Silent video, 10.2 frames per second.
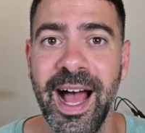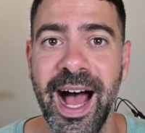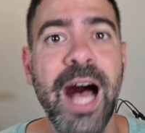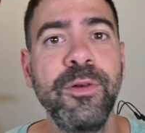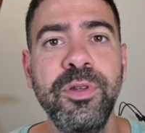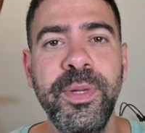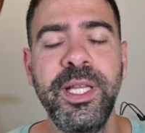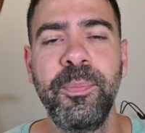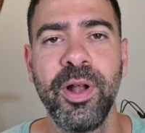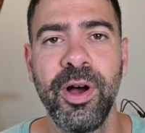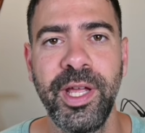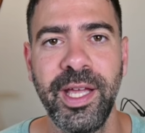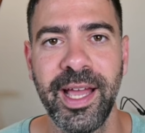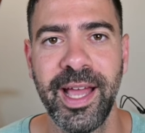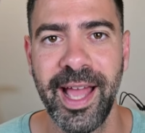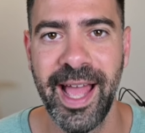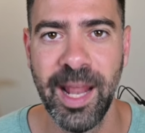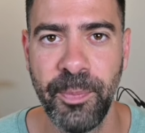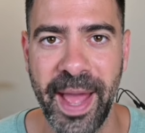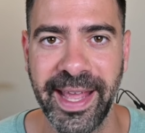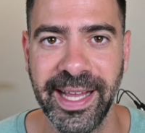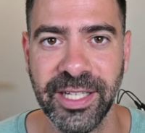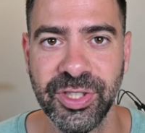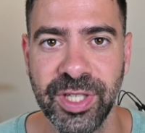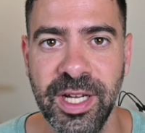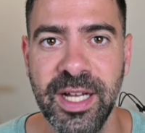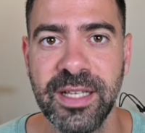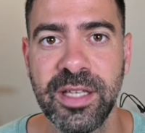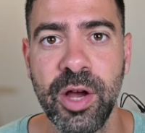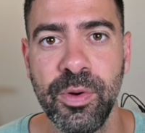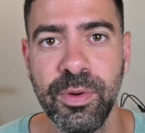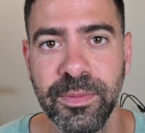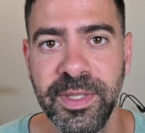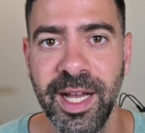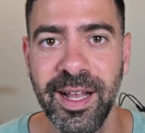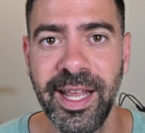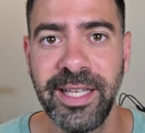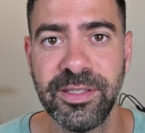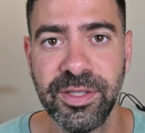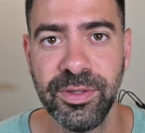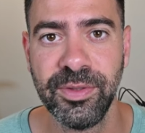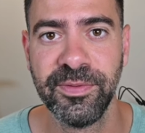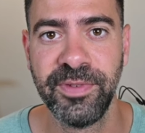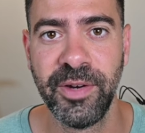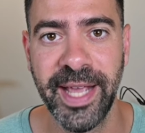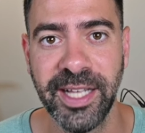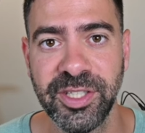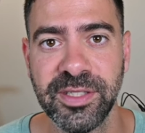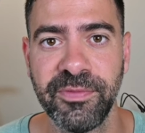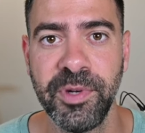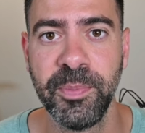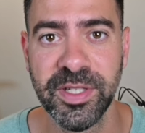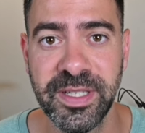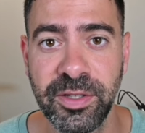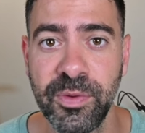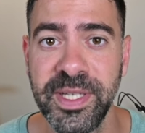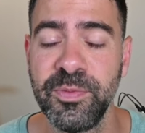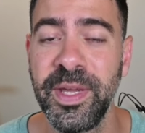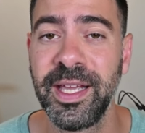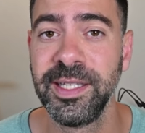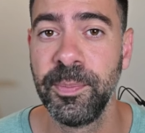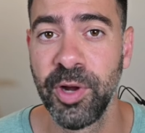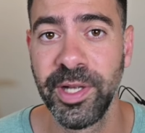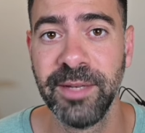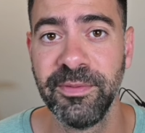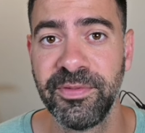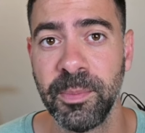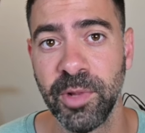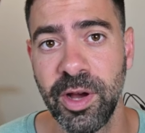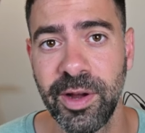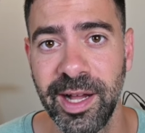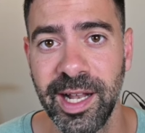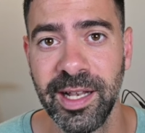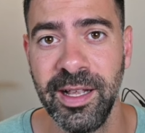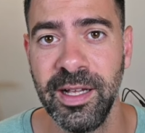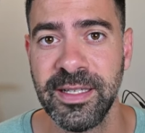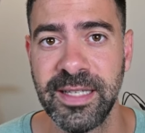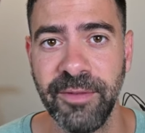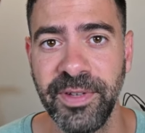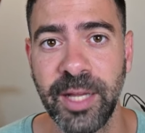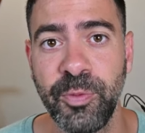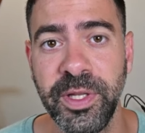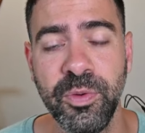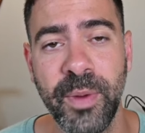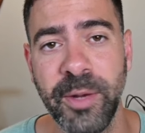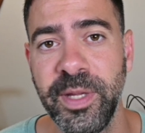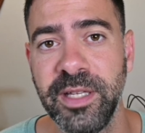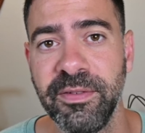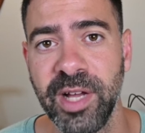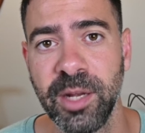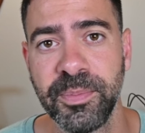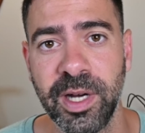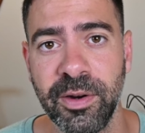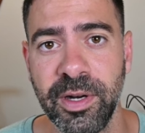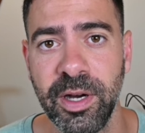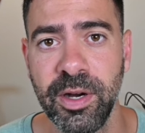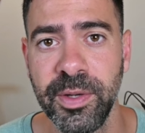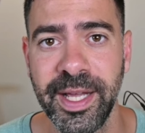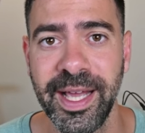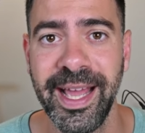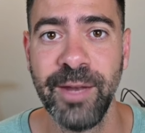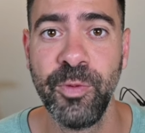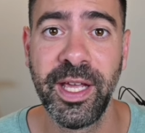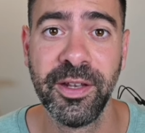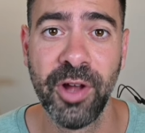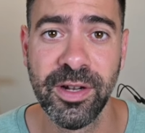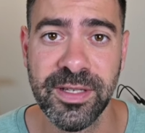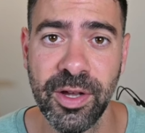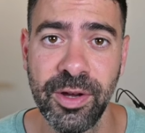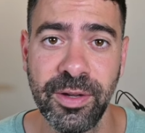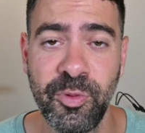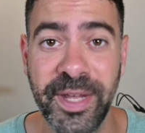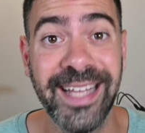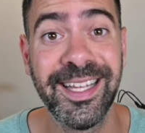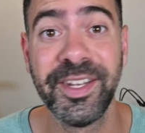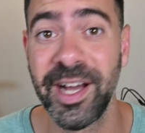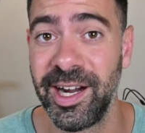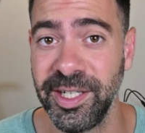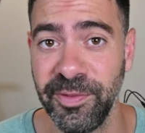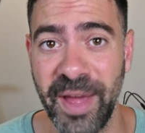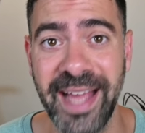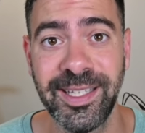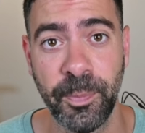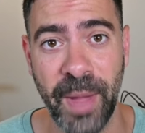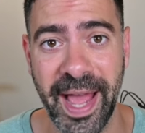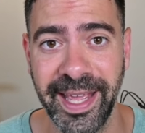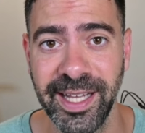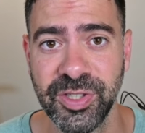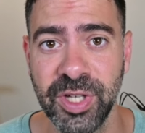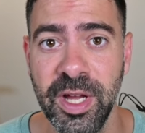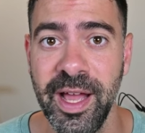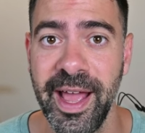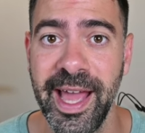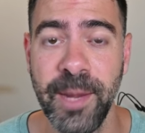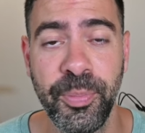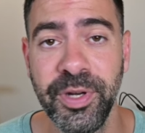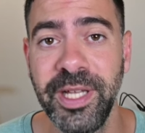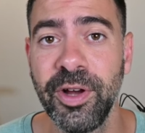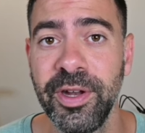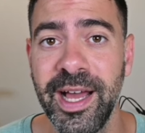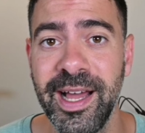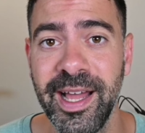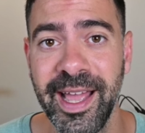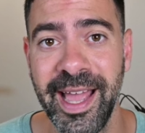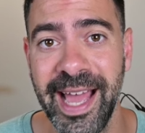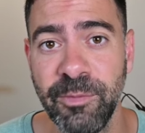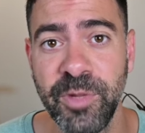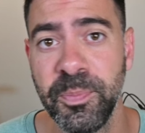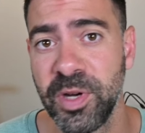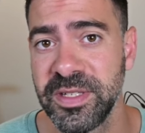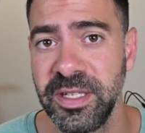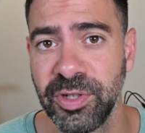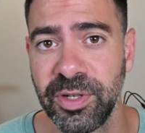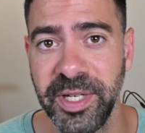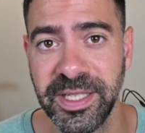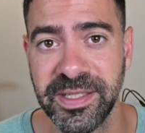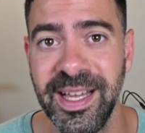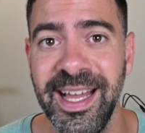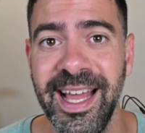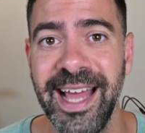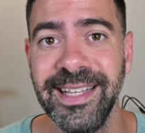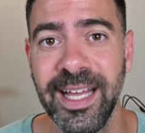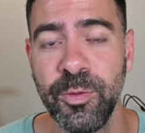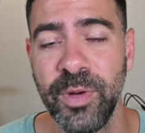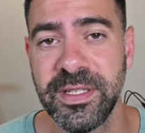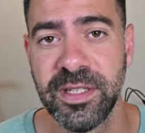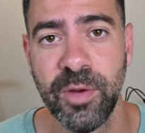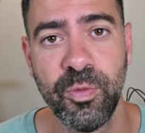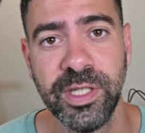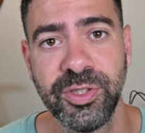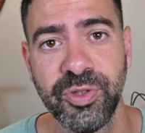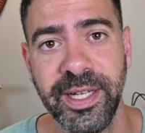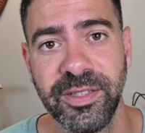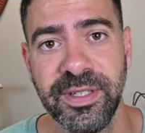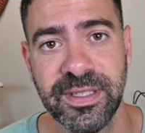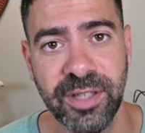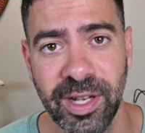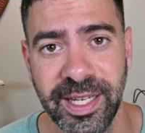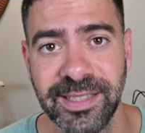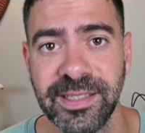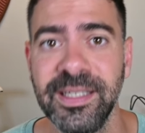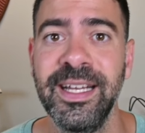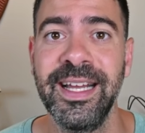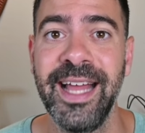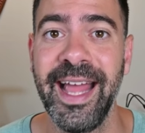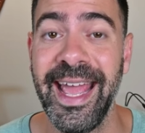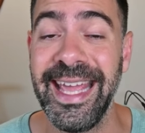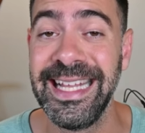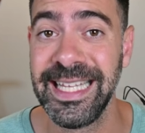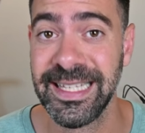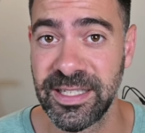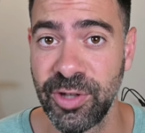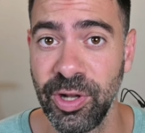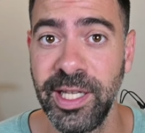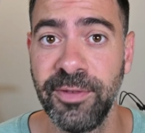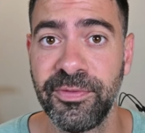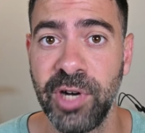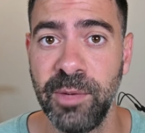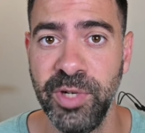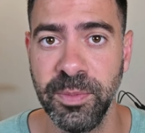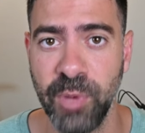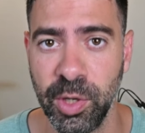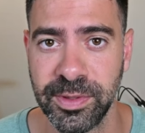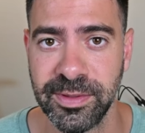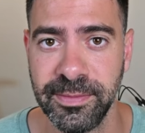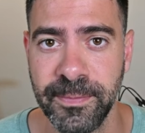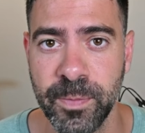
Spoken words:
How do we deploy Helm package? So there are like two variations of repositories. We can deploy them from local, something that we do when we developed our own, and we can also create an artifact, a package, and put it on a Helm repositories. And then when someone tries to install it, it installs it from remote.